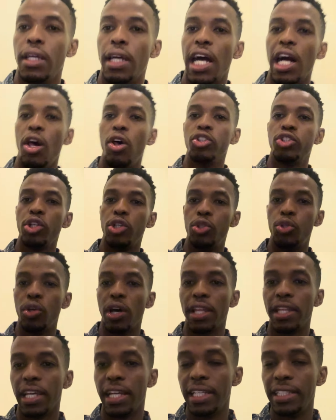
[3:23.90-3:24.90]
I also do
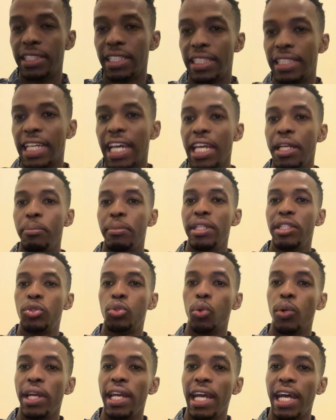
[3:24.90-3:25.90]
other entertainment
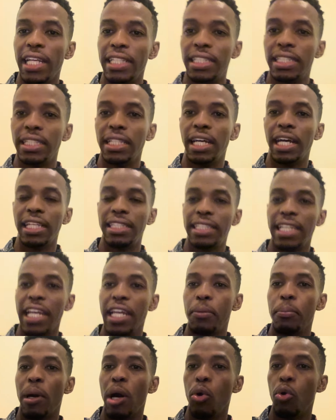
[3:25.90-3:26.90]
where I
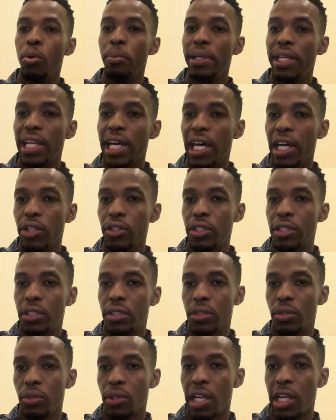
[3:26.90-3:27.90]
take my woman out,
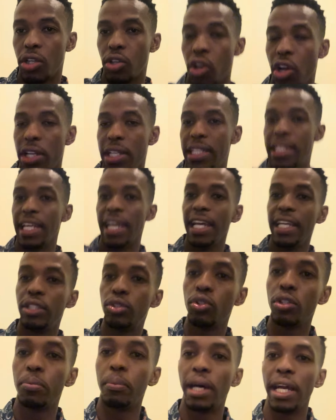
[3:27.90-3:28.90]
where I go on
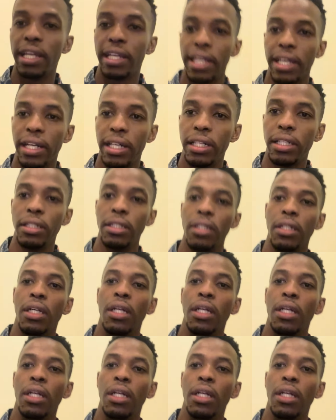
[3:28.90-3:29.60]
dates with my girl.